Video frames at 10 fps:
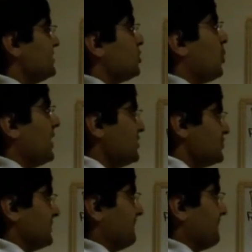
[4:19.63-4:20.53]
the
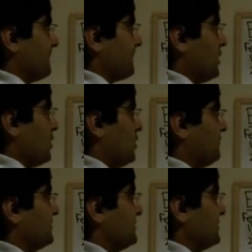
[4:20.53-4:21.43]
equation
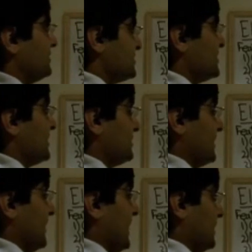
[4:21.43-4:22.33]
of the standard
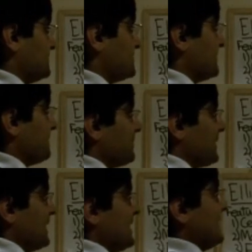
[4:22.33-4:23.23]
ellipse?
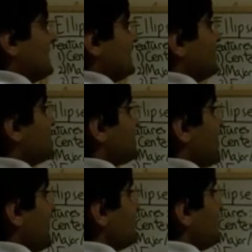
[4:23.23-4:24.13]
The
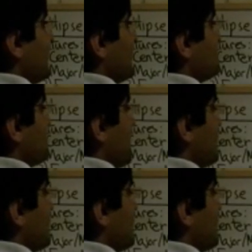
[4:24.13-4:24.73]
standard ellipse